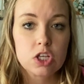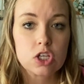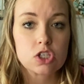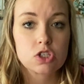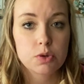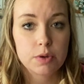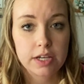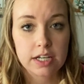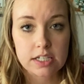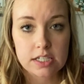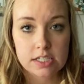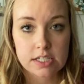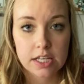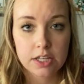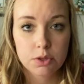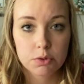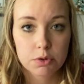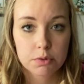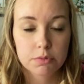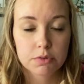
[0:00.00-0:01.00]
So he got to stay
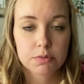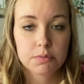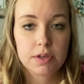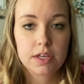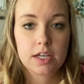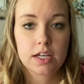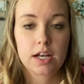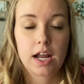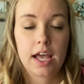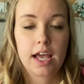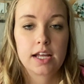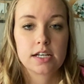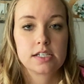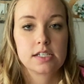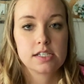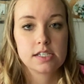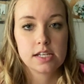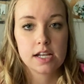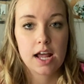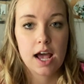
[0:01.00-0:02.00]
in the room with me, and I had
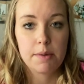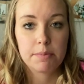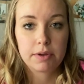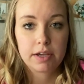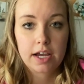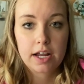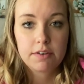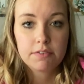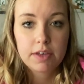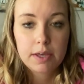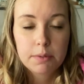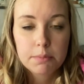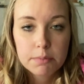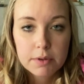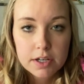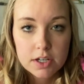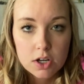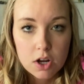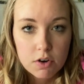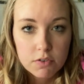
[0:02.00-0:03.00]
to sit up and kind of like
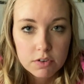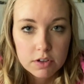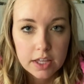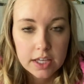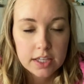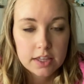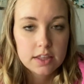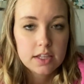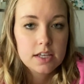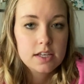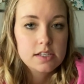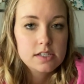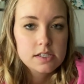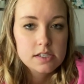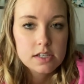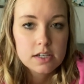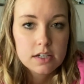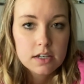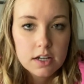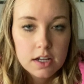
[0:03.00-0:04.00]
bend over like
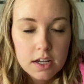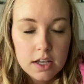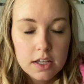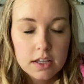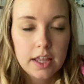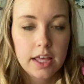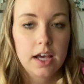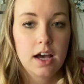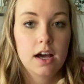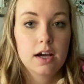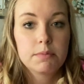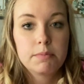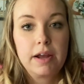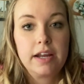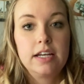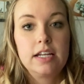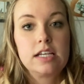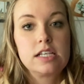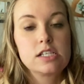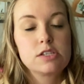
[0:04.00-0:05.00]
this and like hug
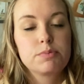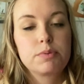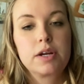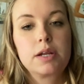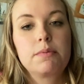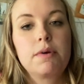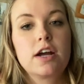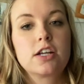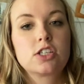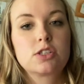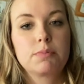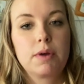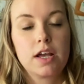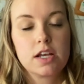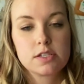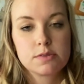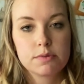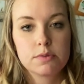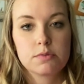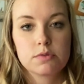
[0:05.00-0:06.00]
my knees pretty much. My
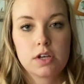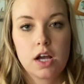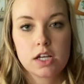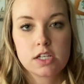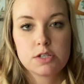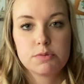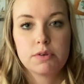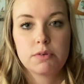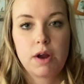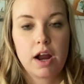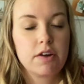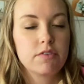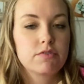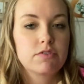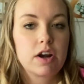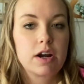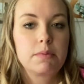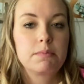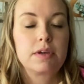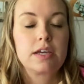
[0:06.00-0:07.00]
husband got to be right in
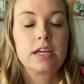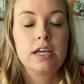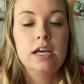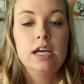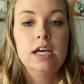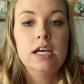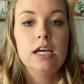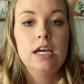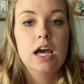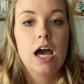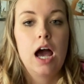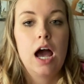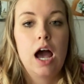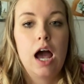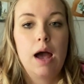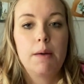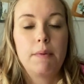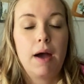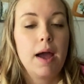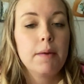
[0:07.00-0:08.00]
front of me.
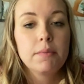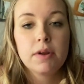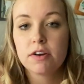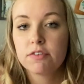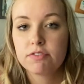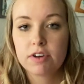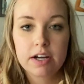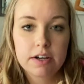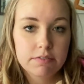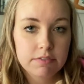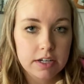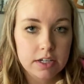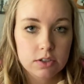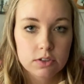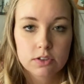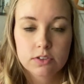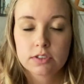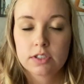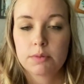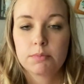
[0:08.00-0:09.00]
Um, I'm not afraid of
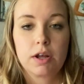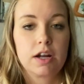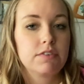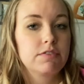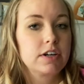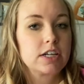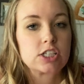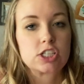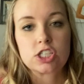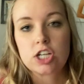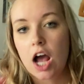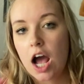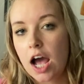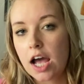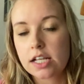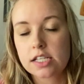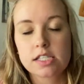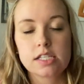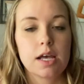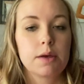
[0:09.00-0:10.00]
needles. I'm not afraid of
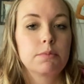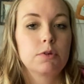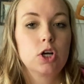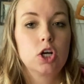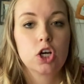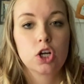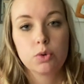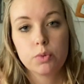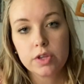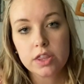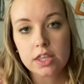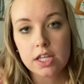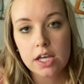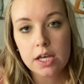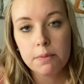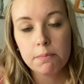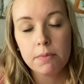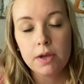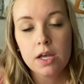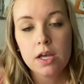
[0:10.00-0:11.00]
shots. I'm good with
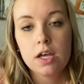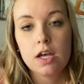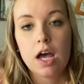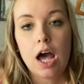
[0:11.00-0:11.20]
them.